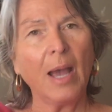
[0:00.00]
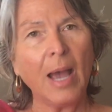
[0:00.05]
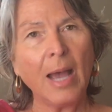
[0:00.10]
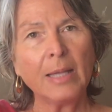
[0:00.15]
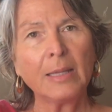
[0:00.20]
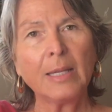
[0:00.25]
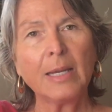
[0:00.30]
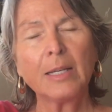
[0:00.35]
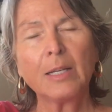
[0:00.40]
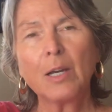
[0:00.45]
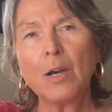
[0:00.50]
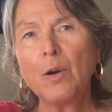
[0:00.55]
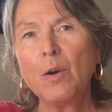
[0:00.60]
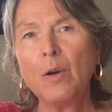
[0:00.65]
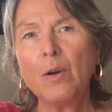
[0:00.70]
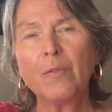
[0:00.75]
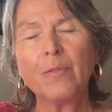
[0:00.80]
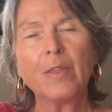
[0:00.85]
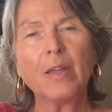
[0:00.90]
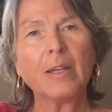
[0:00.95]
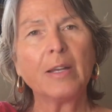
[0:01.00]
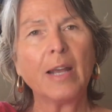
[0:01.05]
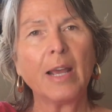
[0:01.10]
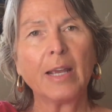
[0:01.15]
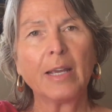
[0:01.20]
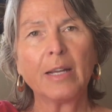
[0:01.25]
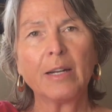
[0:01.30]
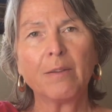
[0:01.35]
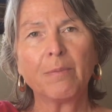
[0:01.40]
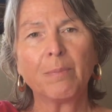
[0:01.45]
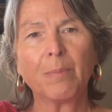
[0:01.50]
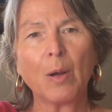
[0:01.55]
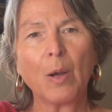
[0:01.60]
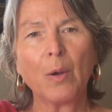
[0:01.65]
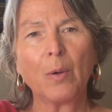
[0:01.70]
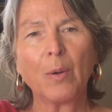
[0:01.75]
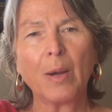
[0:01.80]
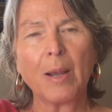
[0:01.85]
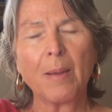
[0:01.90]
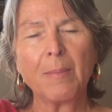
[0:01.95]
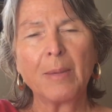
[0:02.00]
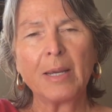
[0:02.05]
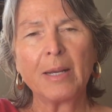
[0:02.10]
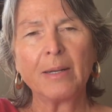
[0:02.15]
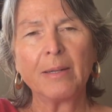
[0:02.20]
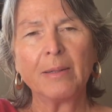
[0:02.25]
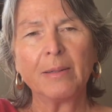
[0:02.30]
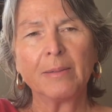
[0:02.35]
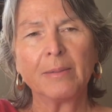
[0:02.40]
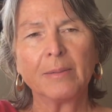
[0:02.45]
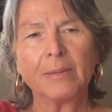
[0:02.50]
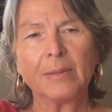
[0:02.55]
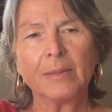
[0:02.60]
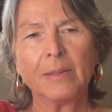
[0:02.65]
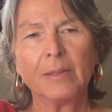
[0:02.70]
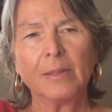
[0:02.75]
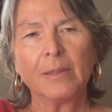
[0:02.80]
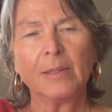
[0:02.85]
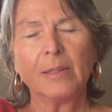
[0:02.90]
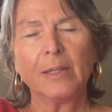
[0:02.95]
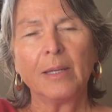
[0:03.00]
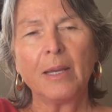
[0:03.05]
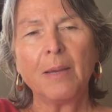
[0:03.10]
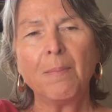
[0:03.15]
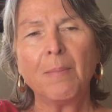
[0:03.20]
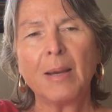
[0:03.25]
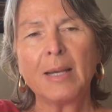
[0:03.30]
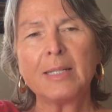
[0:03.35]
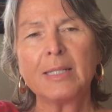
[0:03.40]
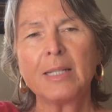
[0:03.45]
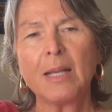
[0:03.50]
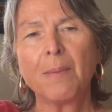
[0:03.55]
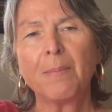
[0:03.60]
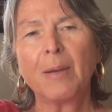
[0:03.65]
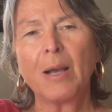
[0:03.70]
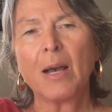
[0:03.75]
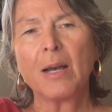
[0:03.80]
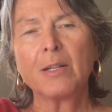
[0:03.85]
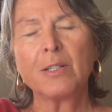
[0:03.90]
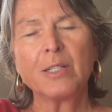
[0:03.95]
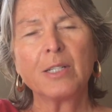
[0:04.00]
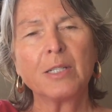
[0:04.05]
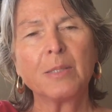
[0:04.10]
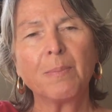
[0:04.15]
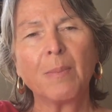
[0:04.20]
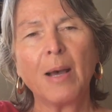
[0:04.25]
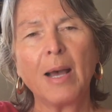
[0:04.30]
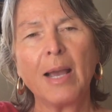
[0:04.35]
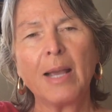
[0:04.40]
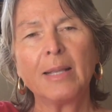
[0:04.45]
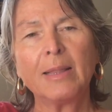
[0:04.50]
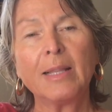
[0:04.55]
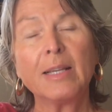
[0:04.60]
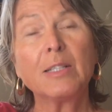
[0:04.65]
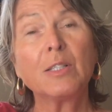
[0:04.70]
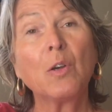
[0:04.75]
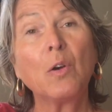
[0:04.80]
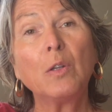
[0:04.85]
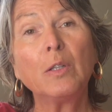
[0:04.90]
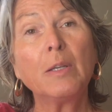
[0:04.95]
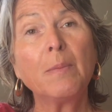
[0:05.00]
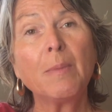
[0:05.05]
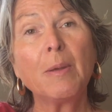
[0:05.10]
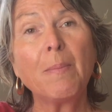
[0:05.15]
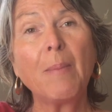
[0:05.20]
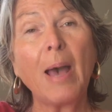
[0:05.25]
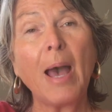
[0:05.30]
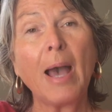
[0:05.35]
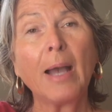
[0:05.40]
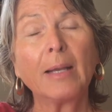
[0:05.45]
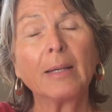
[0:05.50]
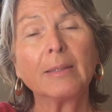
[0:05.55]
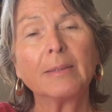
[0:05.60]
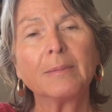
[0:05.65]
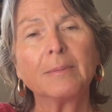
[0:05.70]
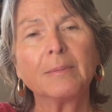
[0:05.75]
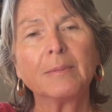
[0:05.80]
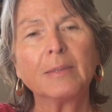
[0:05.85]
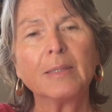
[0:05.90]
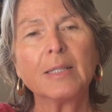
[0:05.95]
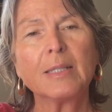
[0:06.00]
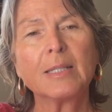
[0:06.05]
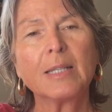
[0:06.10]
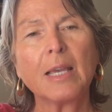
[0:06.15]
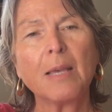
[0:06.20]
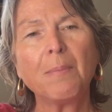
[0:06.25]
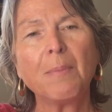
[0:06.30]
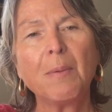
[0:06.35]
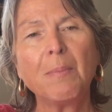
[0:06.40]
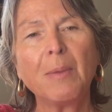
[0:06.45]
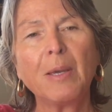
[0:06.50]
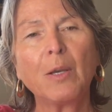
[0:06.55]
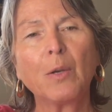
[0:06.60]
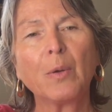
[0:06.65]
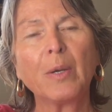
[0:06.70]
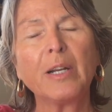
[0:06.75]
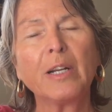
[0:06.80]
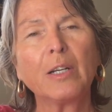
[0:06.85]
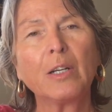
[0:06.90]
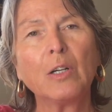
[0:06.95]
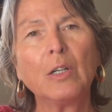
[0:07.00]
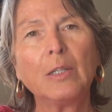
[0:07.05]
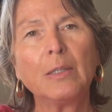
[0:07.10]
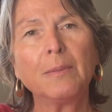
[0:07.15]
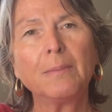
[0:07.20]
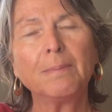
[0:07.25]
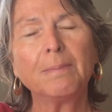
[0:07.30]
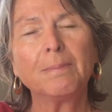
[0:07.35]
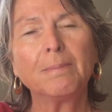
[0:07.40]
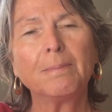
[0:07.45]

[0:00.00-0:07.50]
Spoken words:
And let go of the negative programming in my subconscious mind that's holding me back, that's keeping me critical.